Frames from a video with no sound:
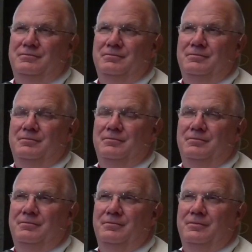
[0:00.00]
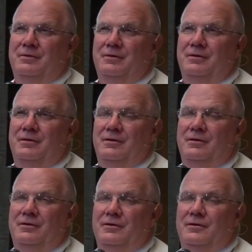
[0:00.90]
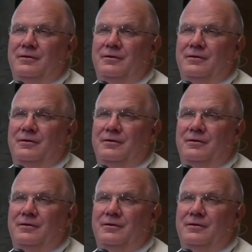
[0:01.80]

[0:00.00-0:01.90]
No one is speaking in this clip.